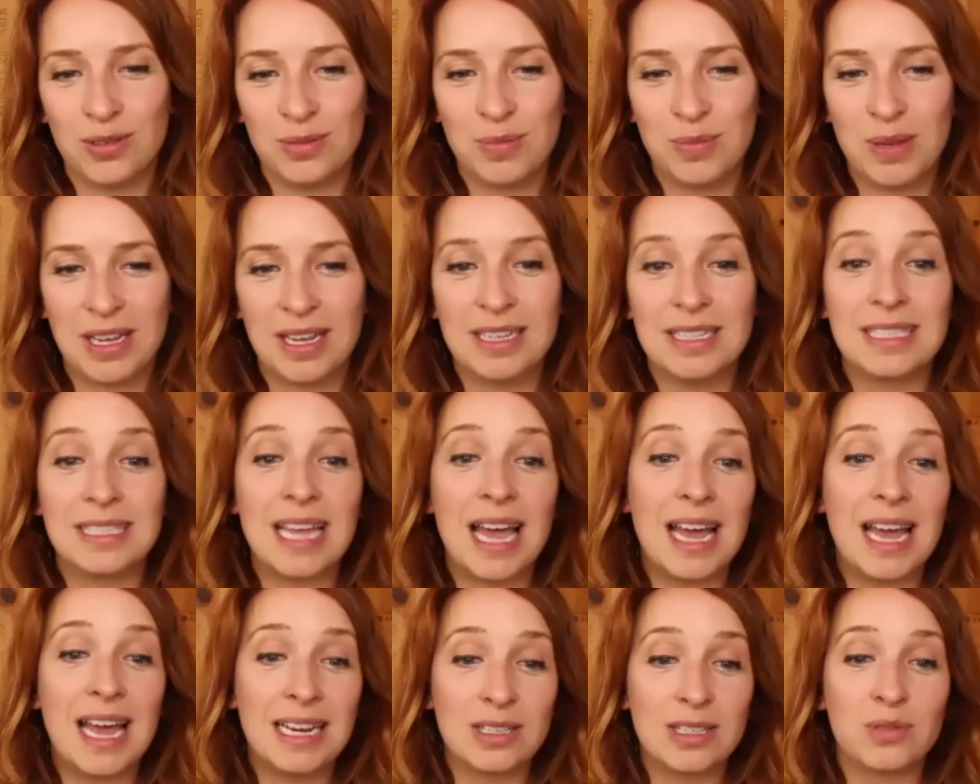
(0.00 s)
because
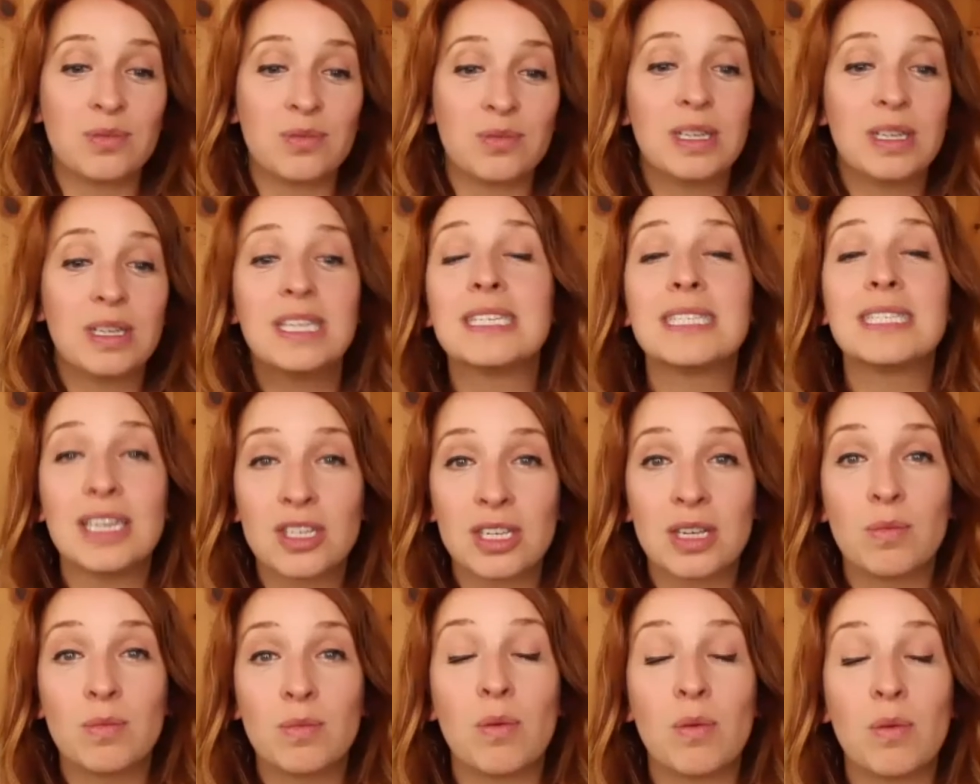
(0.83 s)
that is really
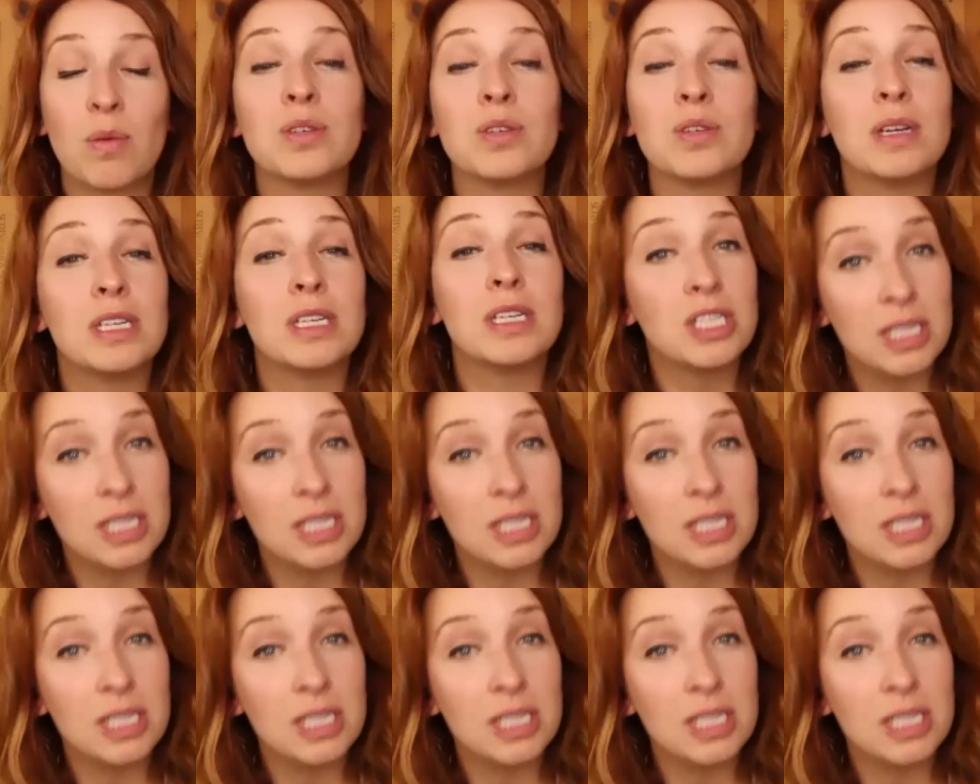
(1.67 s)
essentially what we're doing,